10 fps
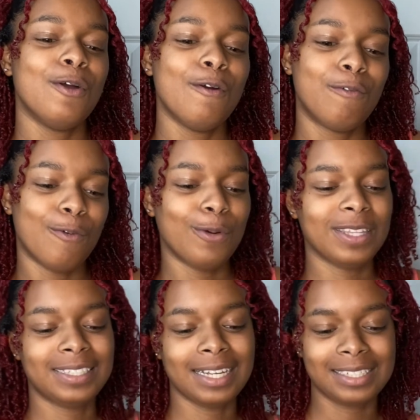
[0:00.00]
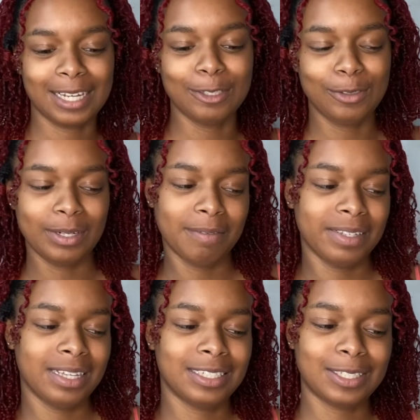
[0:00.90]
for the set schedule and
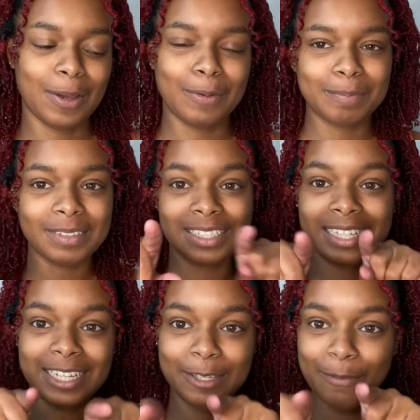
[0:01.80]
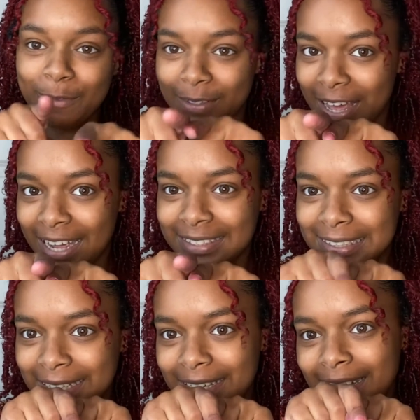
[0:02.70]
everything, so stay tuned for that
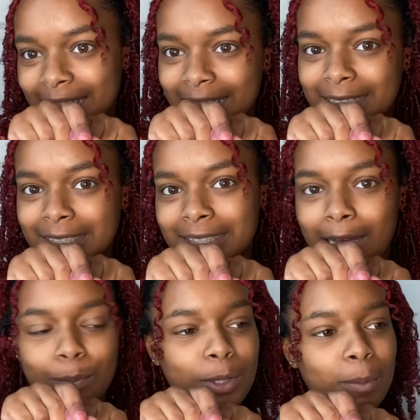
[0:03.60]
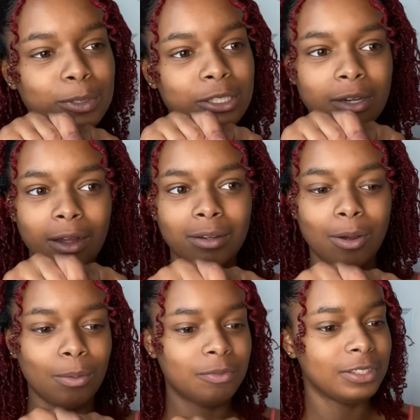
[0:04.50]
because I'm coming strong,
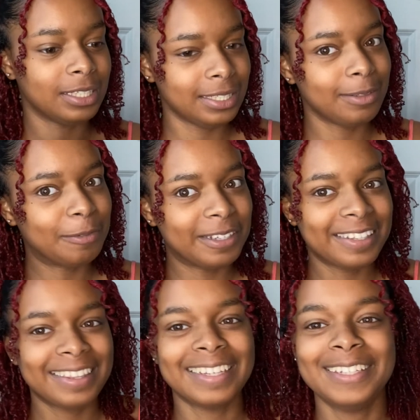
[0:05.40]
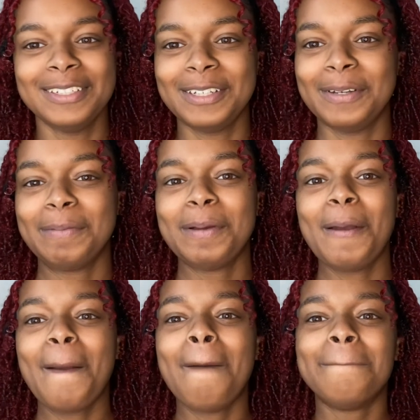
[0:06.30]
hopefully, with the YouTube.
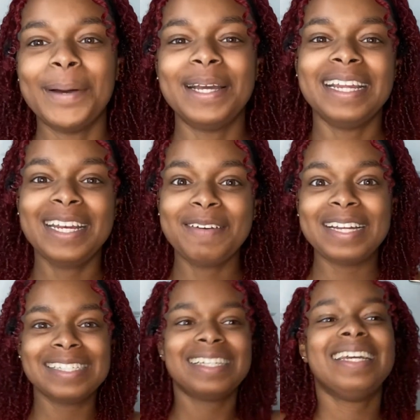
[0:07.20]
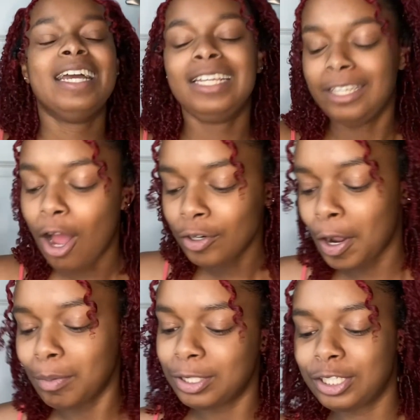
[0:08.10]
But anyways, y'all know
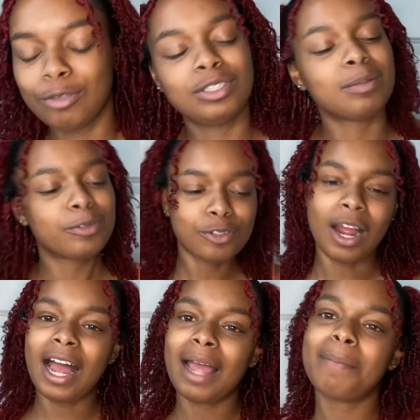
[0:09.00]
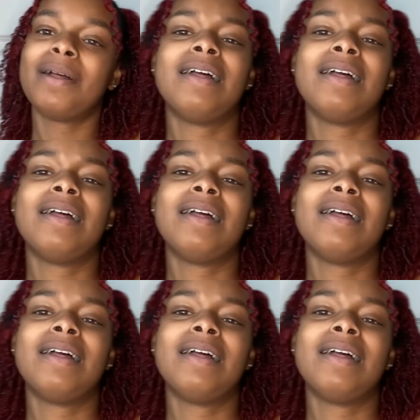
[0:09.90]
what to do. Subscribe,